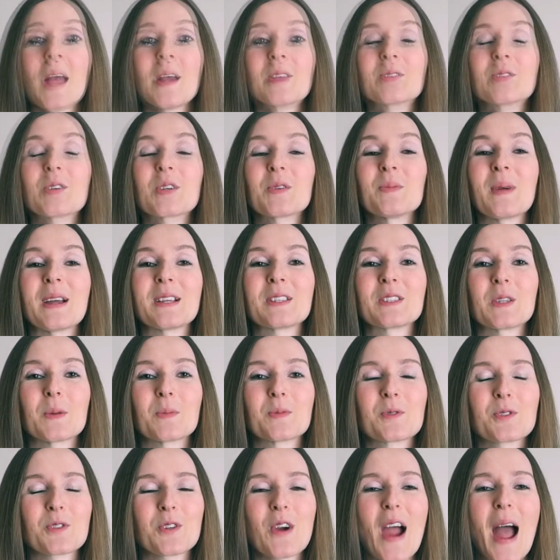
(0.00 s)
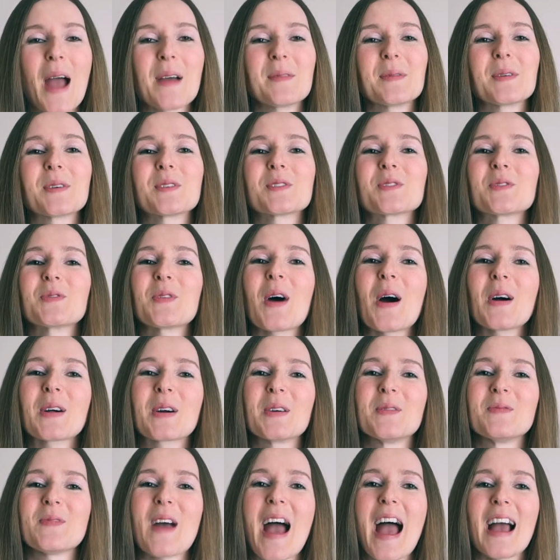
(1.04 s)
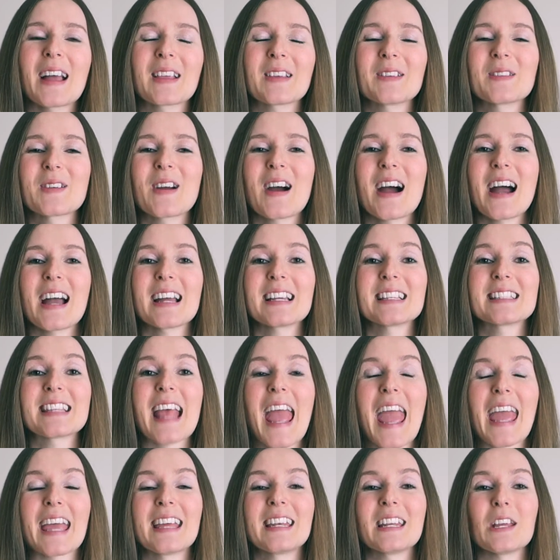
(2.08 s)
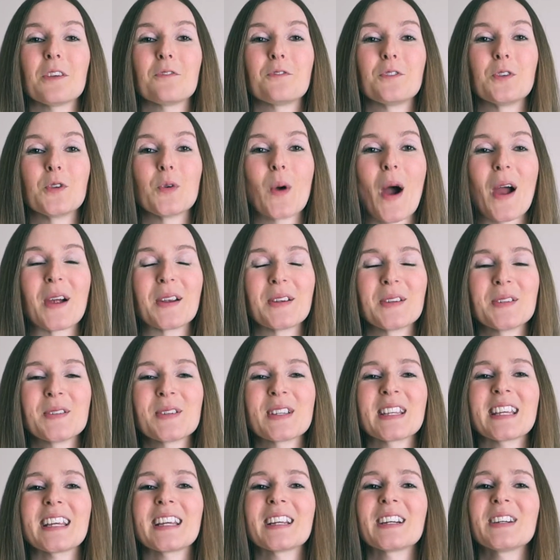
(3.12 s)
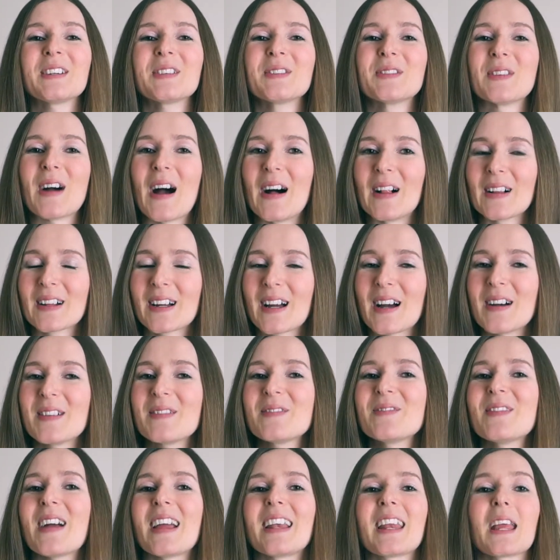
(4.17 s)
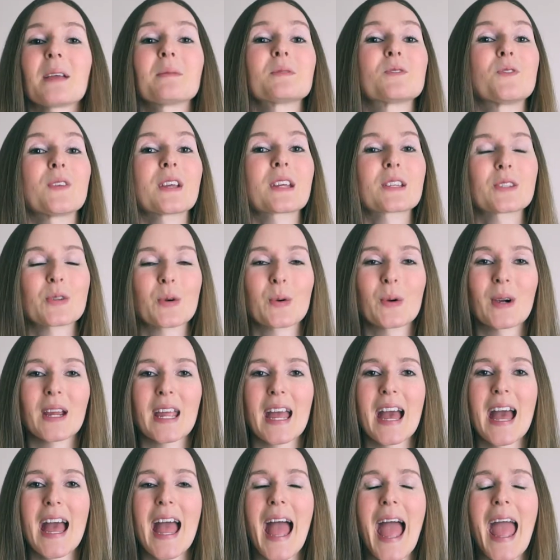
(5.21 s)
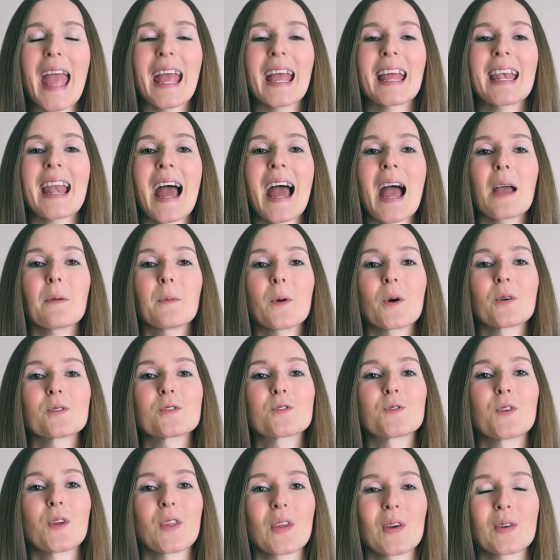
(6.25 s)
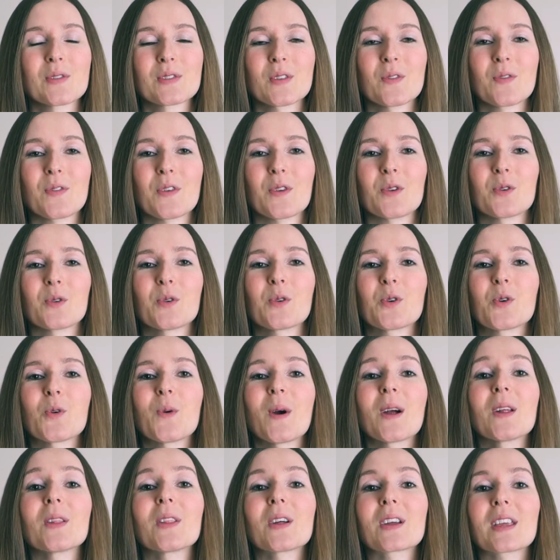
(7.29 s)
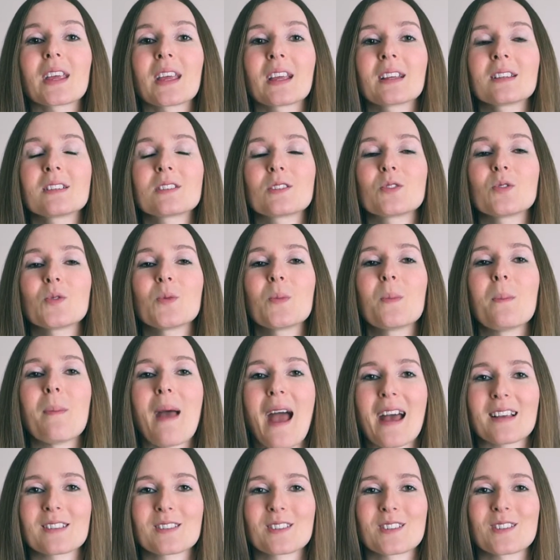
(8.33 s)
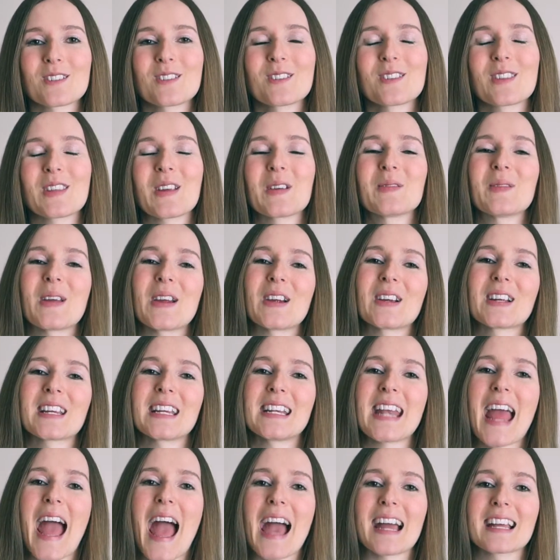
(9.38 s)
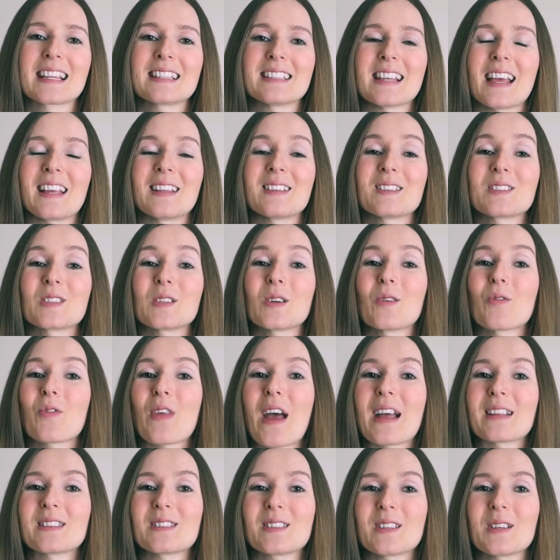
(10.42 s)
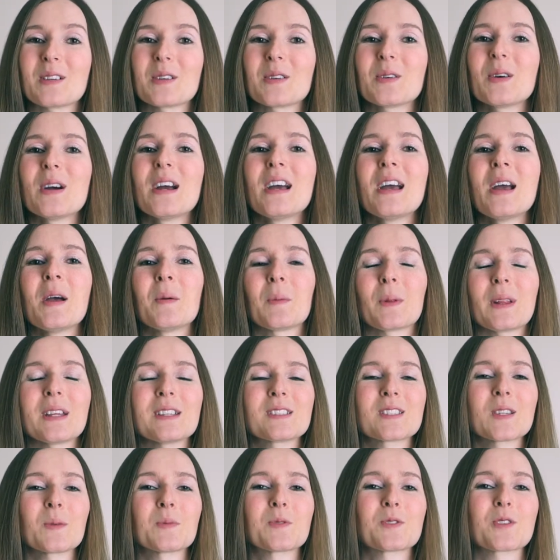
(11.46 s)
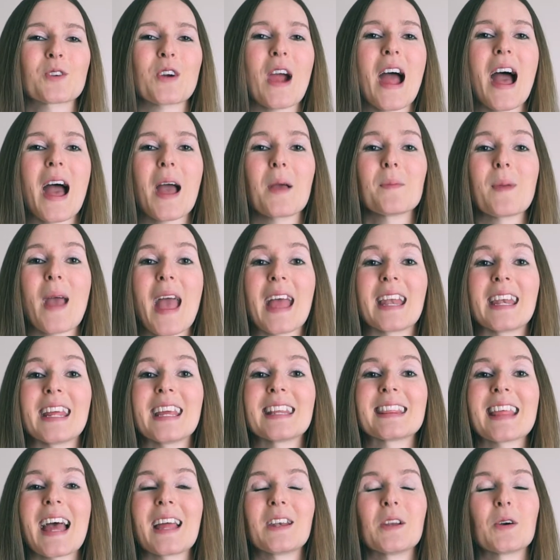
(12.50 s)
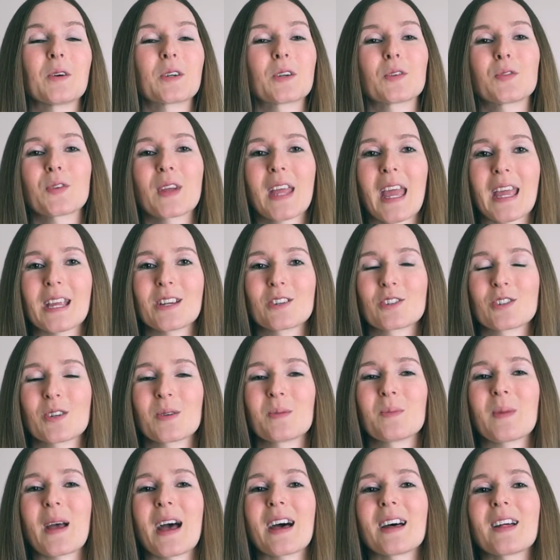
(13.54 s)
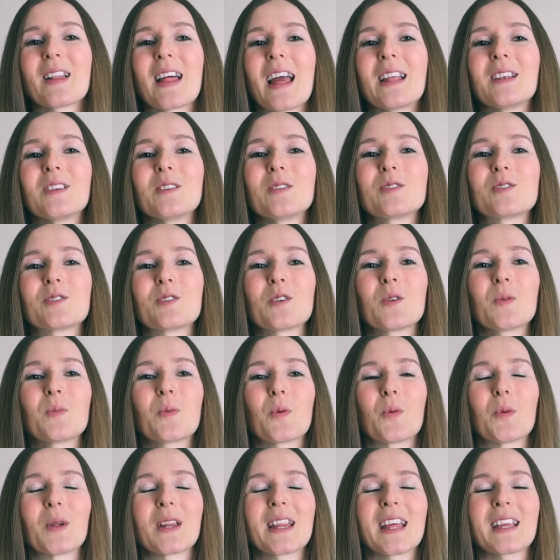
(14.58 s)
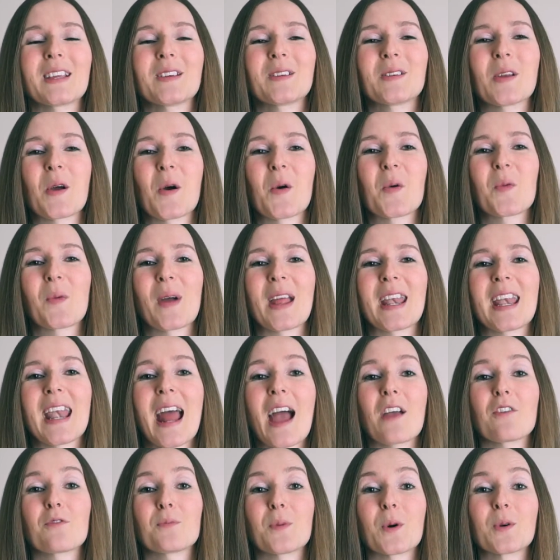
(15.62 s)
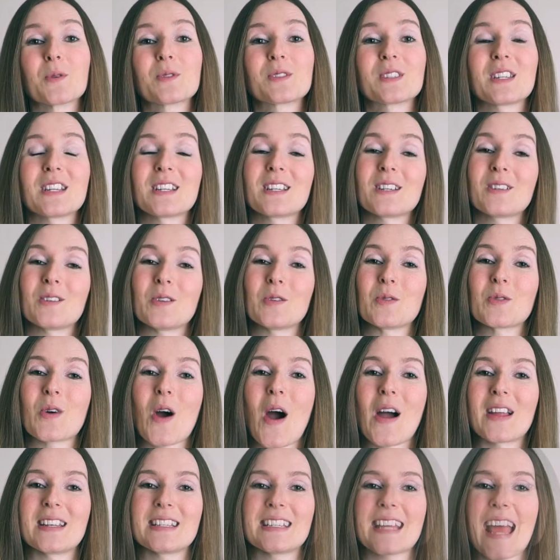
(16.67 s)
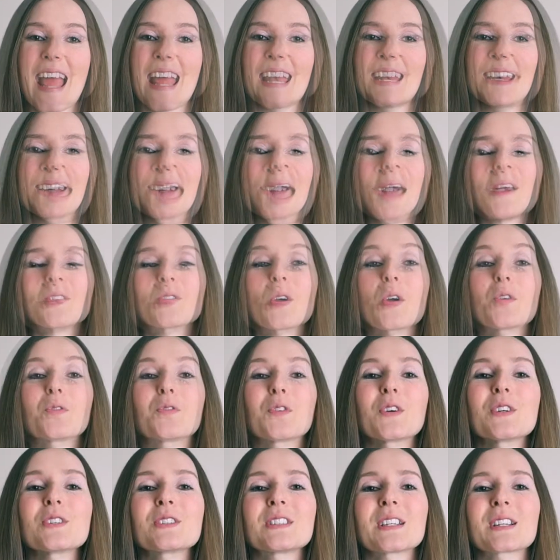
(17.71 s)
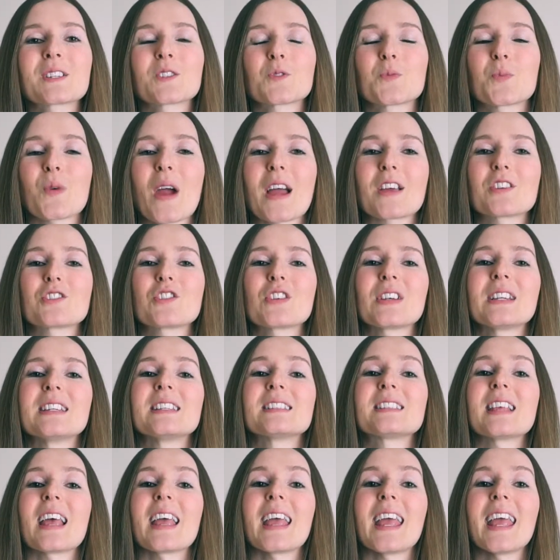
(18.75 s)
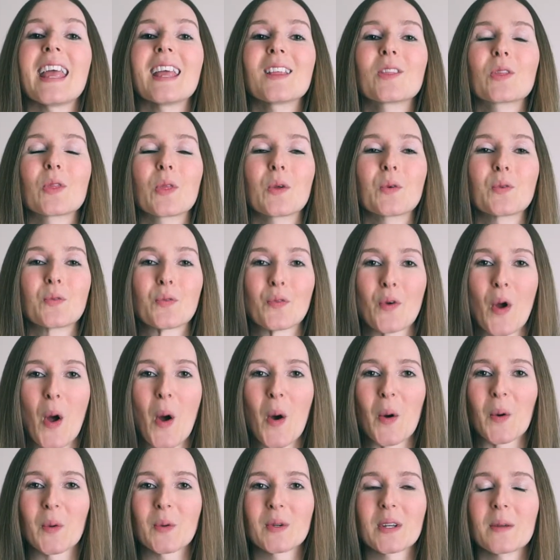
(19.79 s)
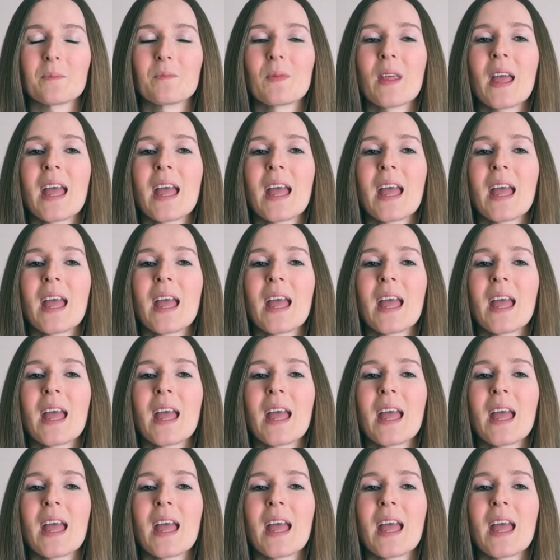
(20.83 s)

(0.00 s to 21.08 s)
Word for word: So to my subscribers, welcome back you guys, and if you are new here, welcome. My name's Victoria, and I post for those of you who are looking to master the American accent. So if that's you, please subscribe and hit that notification bell, and YouTube will let you know when I've posted new content. So our first expression is hit the road.